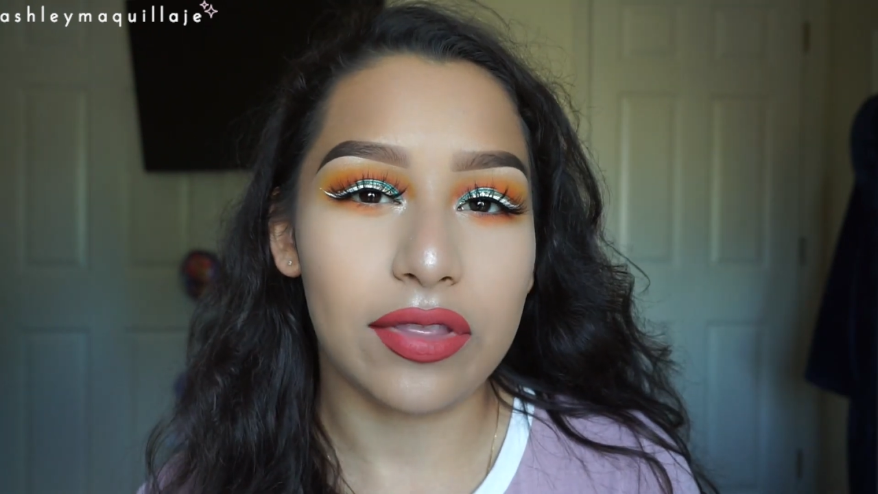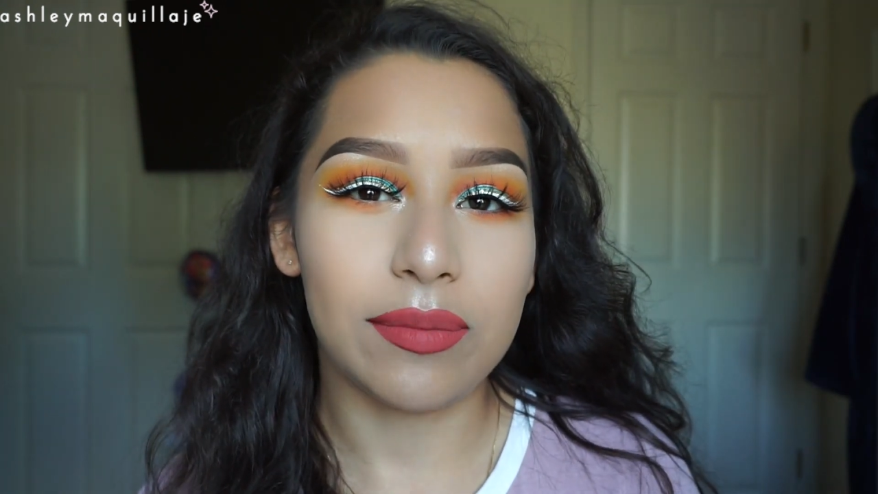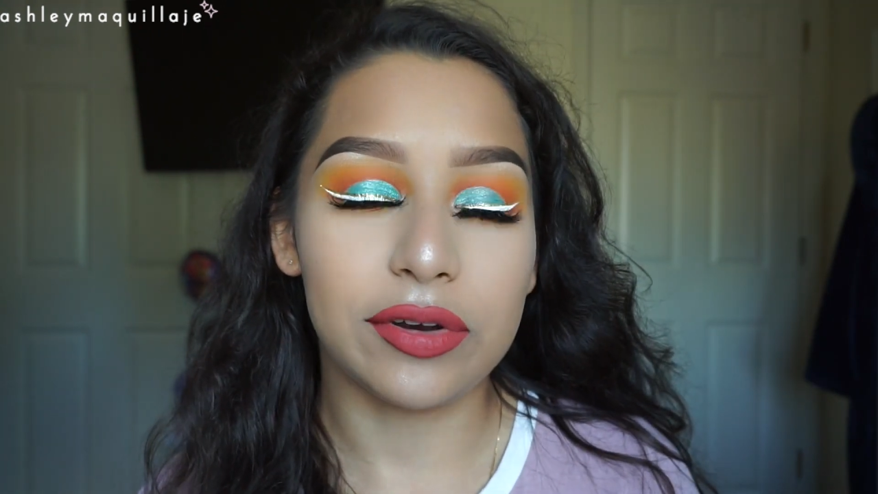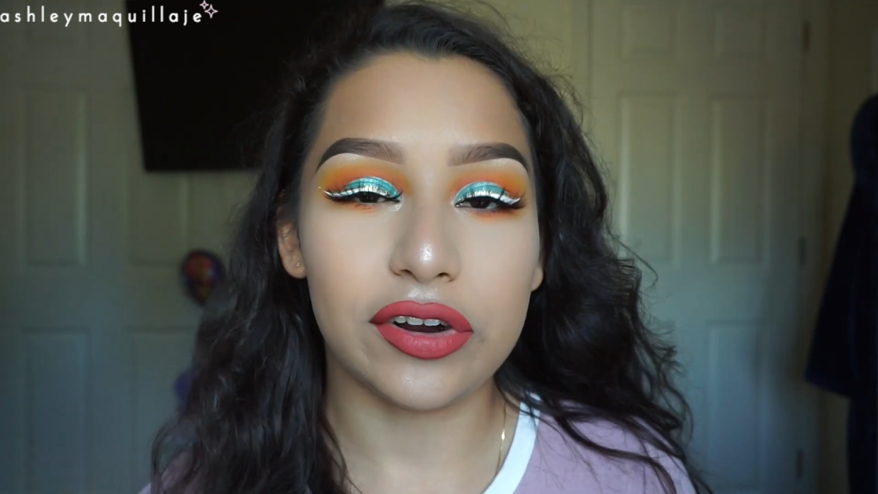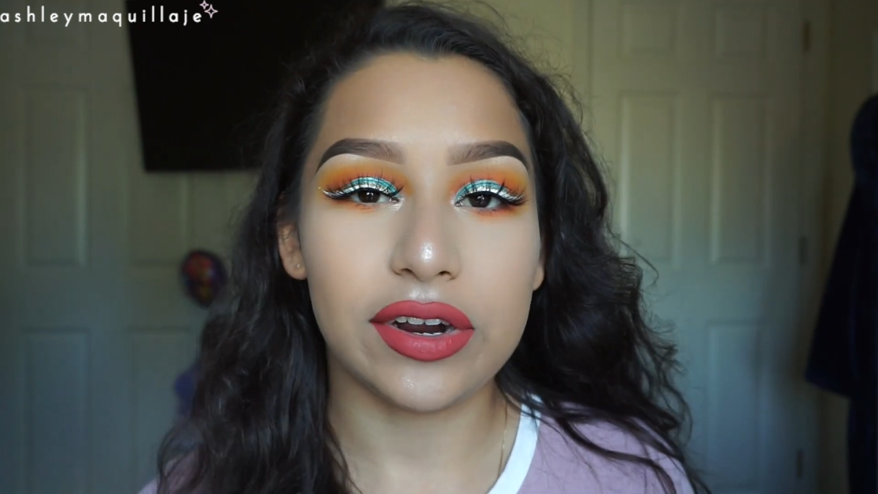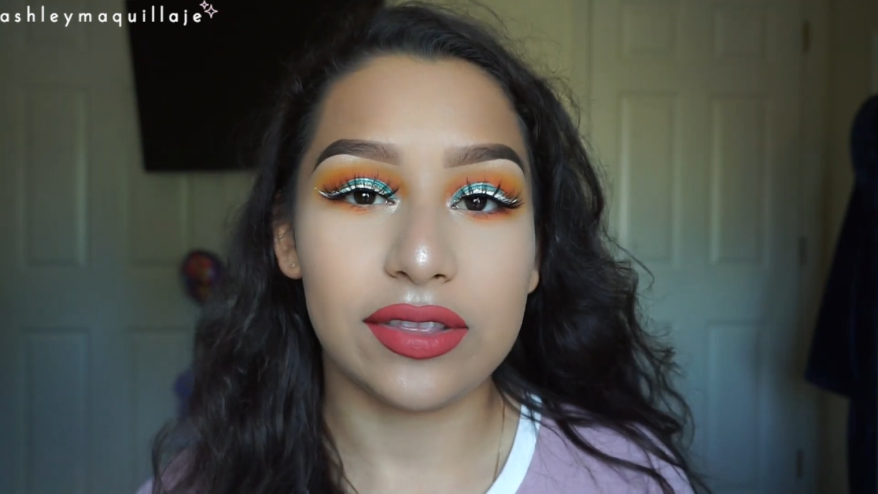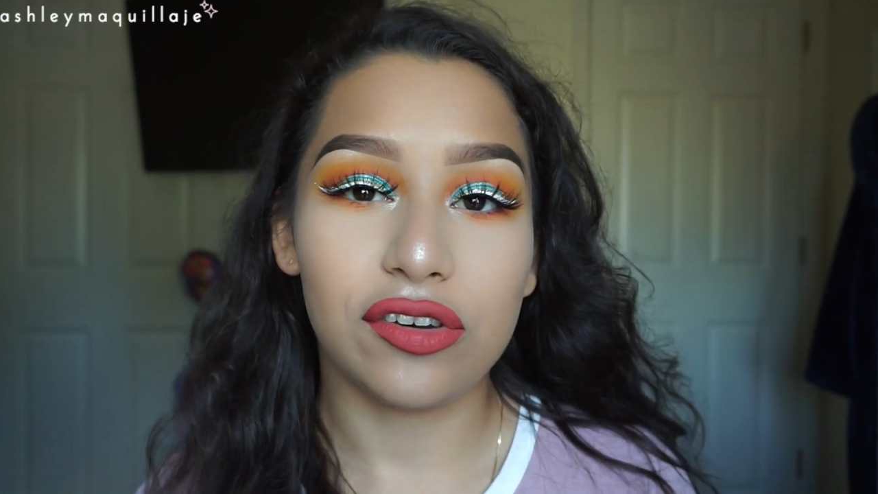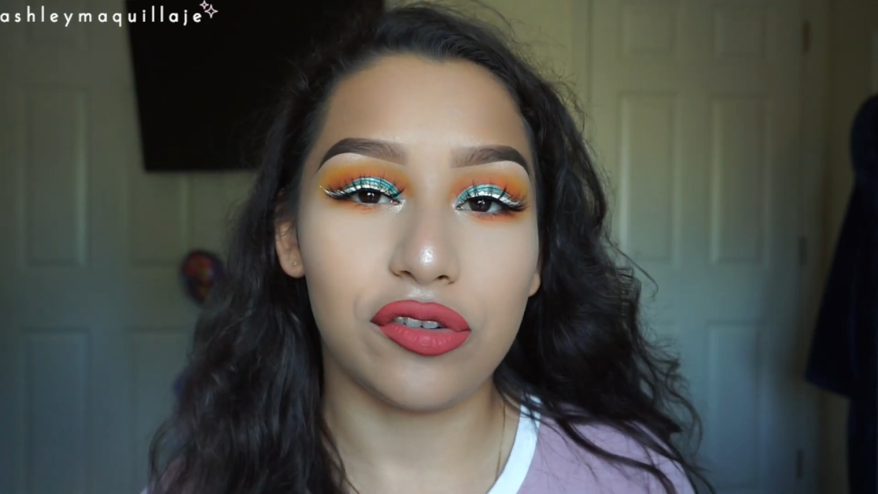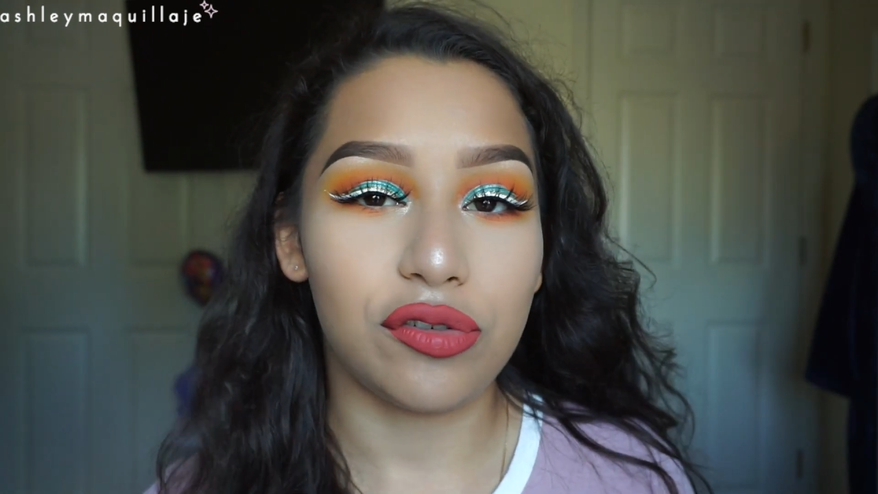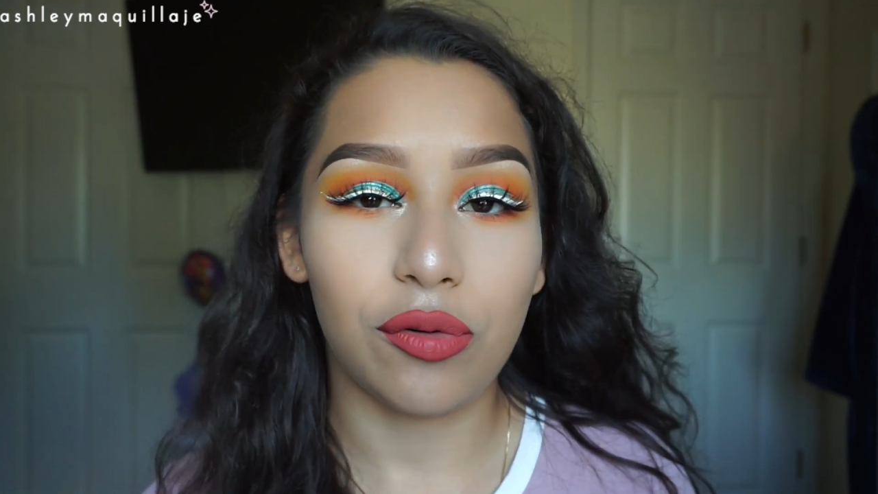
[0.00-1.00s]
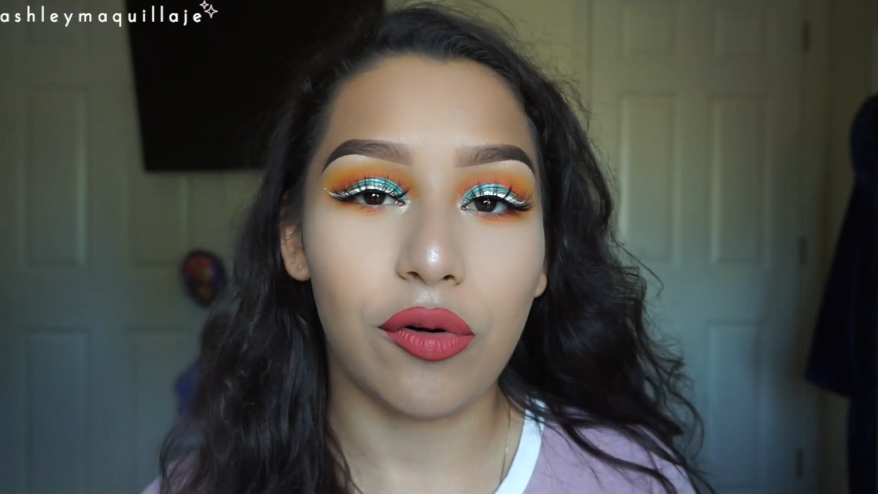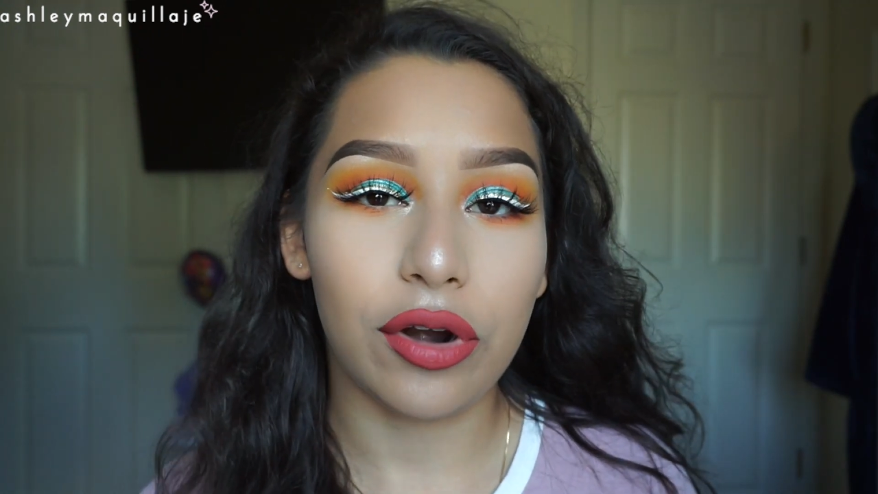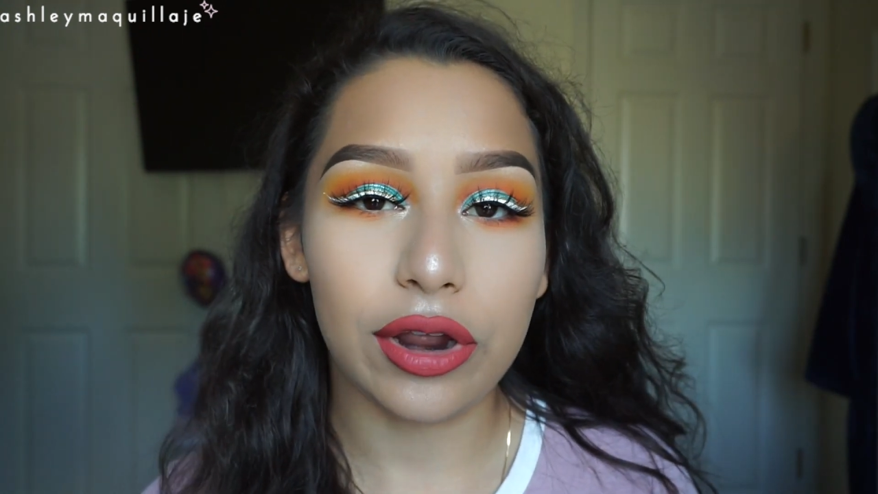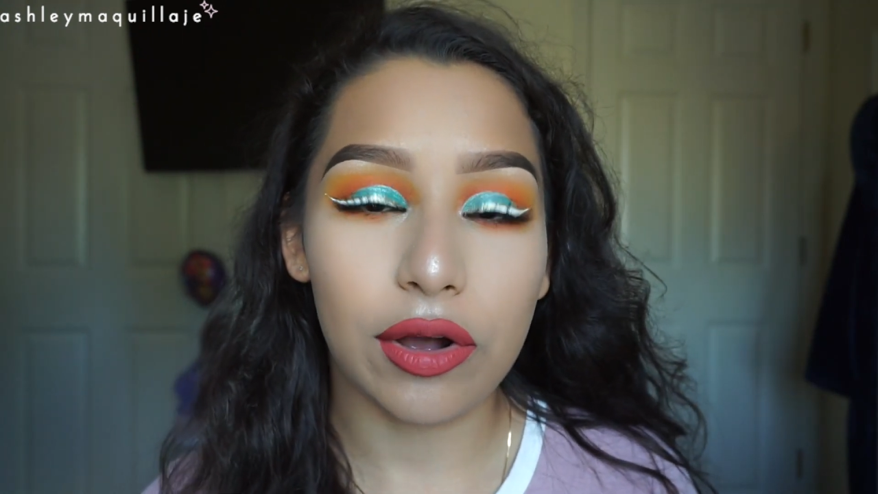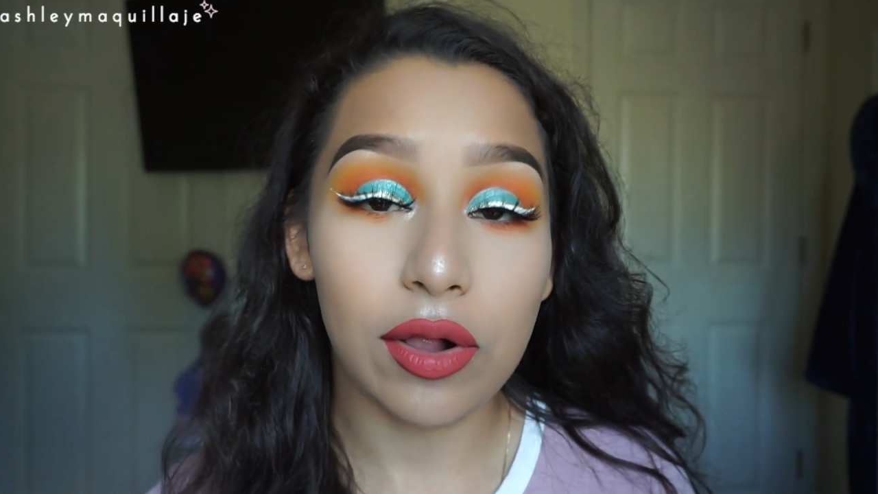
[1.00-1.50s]
them during the
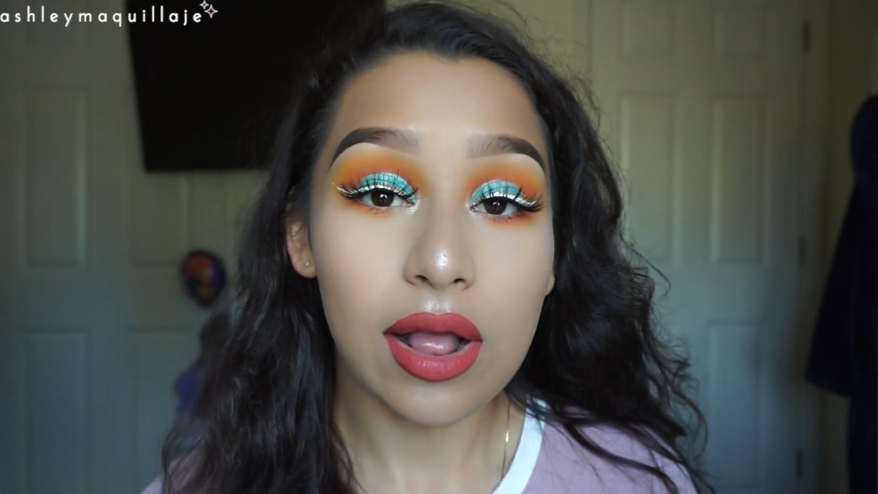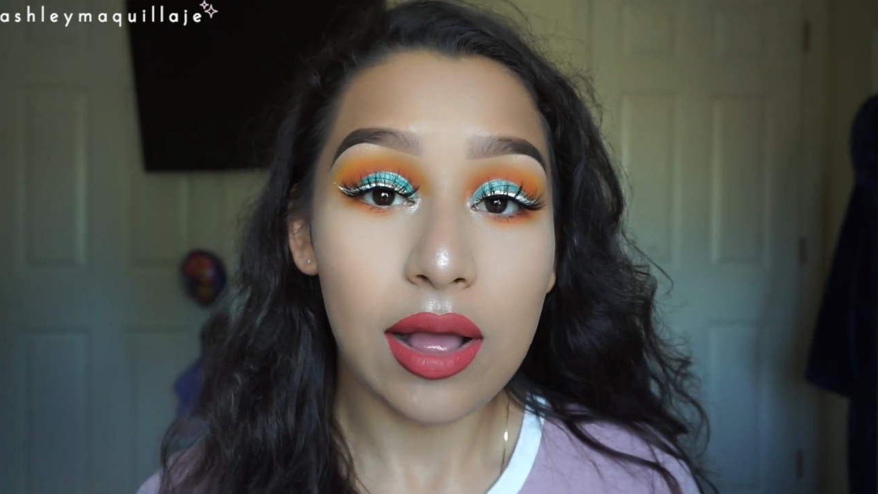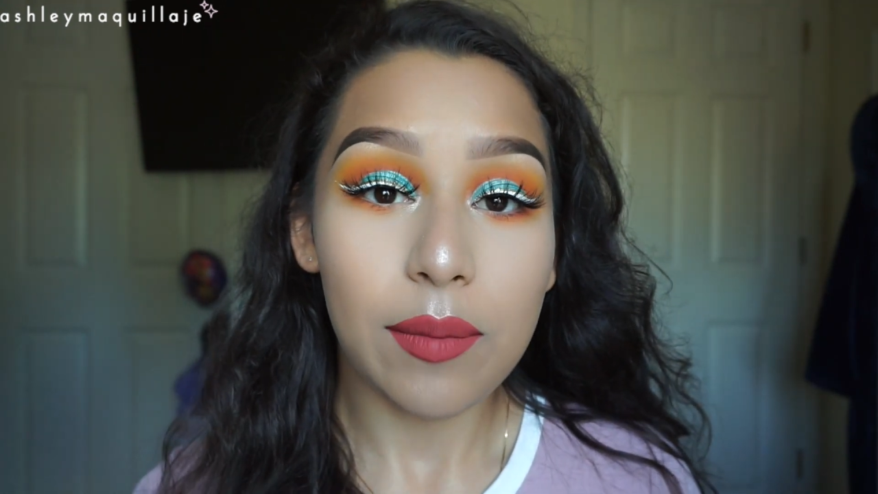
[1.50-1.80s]
tutorial,